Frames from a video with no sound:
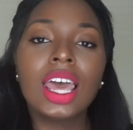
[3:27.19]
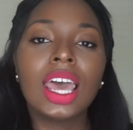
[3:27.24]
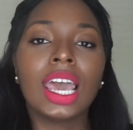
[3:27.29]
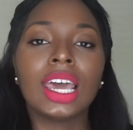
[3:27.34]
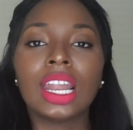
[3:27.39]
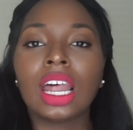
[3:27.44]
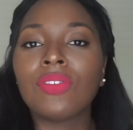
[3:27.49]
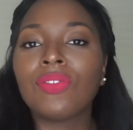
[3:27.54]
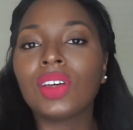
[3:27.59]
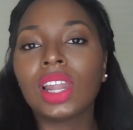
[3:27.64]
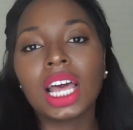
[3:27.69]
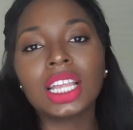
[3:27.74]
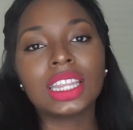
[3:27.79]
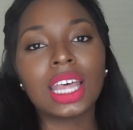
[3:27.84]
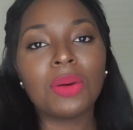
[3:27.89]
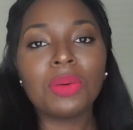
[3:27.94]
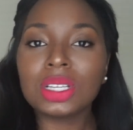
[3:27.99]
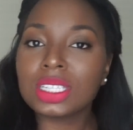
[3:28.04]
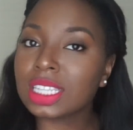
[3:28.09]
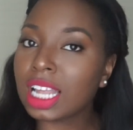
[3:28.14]
And I feel like
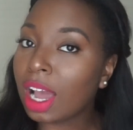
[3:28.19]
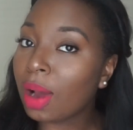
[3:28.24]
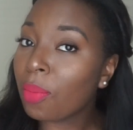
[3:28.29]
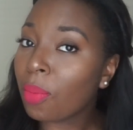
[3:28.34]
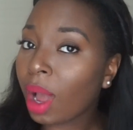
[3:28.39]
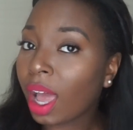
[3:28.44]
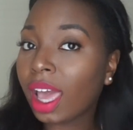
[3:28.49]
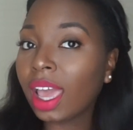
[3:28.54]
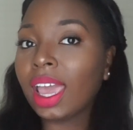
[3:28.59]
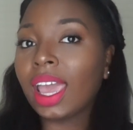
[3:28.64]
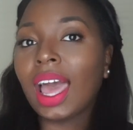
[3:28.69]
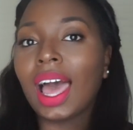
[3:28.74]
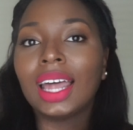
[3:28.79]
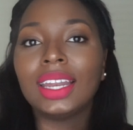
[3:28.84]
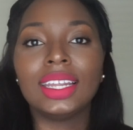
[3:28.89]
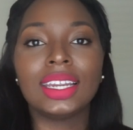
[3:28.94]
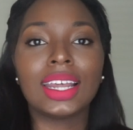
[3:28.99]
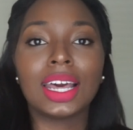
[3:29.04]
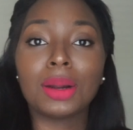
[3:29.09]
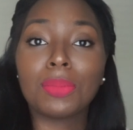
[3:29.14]
that was not right.
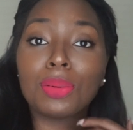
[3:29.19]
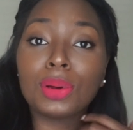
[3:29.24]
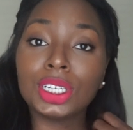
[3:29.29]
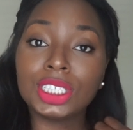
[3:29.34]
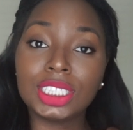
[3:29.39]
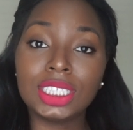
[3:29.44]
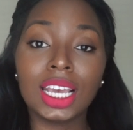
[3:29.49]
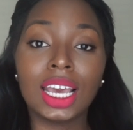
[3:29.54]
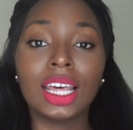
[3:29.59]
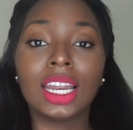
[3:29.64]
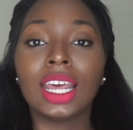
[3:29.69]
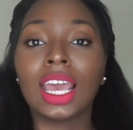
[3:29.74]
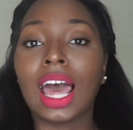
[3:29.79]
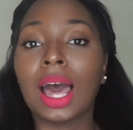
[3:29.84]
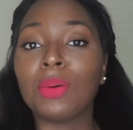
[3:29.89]
I did not appreciate it.